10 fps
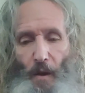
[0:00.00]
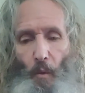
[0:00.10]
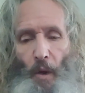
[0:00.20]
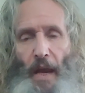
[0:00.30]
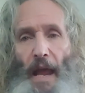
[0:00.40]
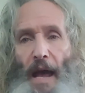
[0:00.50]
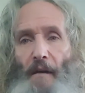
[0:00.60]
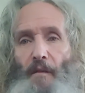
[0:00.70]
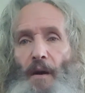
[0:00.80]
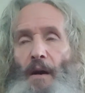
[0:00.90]
We
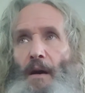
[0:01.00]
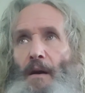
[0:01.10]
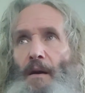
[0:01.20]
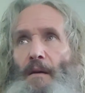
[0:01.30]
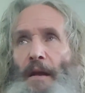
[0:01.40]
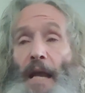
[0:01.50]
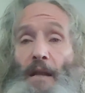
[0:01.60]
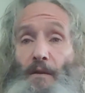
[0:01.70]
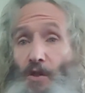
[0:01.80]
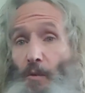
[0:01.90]
have an
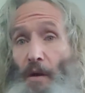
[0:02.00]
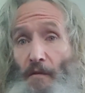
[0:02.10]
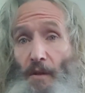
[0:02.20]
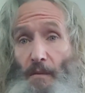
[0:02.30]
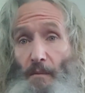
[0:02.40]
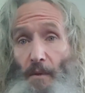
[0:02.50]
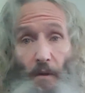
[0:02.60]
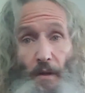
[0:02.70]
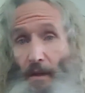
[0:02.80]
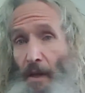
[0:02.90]
800 square foot
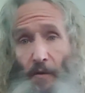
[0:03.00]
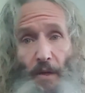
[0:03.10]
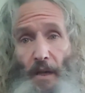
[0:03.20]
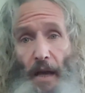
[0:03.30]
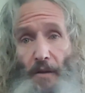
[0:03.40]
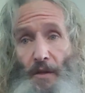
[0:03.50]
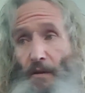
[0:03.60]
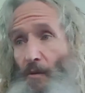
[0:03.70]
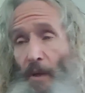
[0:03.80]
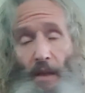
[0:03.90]
little country cottage
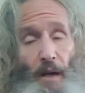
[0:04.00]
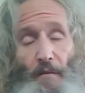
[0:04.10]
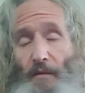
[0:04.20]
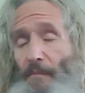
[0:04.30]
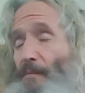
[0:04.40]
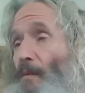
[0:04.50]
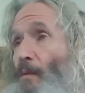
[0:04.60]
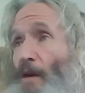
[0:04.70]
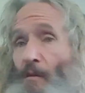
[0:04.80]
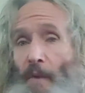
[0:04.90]
here that we love.
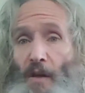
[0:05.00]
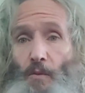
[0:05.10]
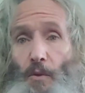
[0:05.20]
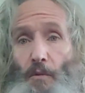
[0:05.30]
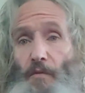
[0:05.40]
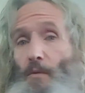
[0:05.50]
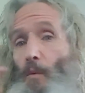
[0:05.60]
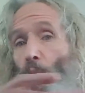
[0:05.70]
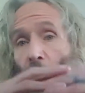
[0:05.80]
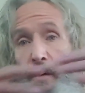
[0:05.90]
We have a metal roof.
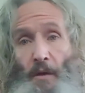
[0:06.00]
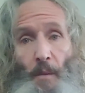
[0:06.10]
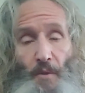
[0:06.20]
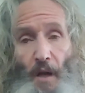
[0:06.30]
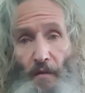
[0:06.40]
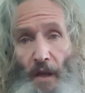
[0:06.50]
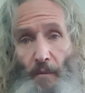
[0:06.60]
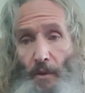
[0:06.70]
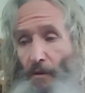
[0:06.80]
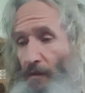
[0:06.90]
Water comes off
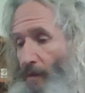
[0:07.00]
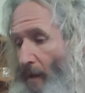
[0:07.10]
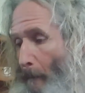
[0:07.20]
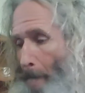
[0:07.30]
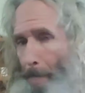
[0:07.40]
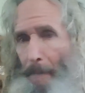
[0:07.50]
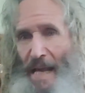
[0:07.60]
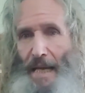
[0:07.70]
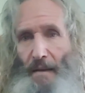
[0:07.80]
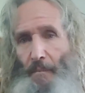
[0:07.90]
that roof and
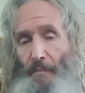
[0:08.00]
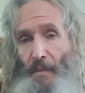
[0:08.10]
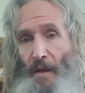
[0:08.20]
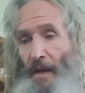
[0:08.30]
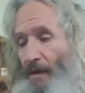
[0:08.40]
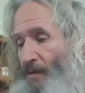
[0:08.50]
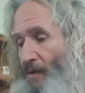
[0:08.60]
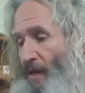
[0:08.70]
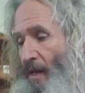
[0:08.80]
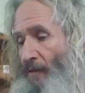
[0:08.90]
bam, it hits
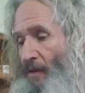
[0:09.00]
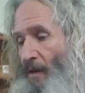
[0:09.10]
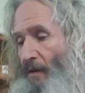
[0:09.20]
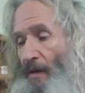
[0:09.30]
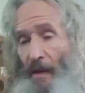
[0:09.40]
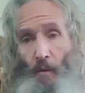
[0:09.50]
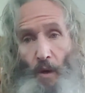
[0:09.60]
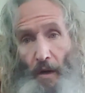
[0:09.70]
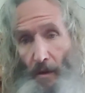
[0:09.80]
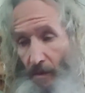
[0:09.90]
an area. That
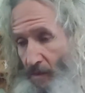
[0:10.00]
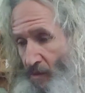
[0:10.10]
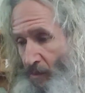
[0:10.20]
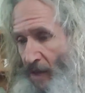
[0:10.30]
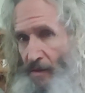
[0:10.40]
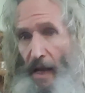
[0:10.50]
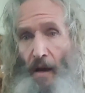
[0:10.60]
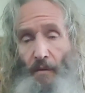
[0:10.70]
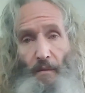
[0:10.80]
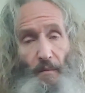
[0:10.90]
water spreads
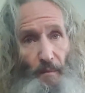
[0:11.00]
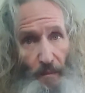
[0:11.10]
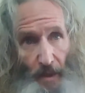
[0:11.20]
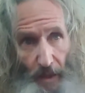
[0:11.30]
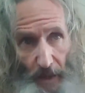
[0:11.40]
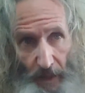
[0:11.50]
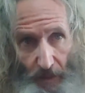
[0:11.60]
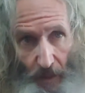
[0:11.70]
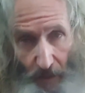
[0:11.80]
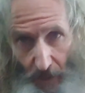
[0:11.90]
out.
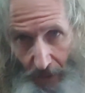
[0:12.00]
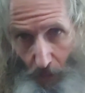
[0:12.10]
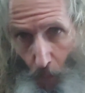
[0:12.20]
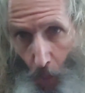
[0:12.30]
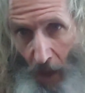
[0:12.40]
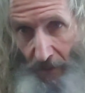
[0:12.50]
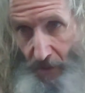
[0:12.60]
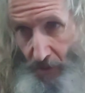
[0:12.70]
It wants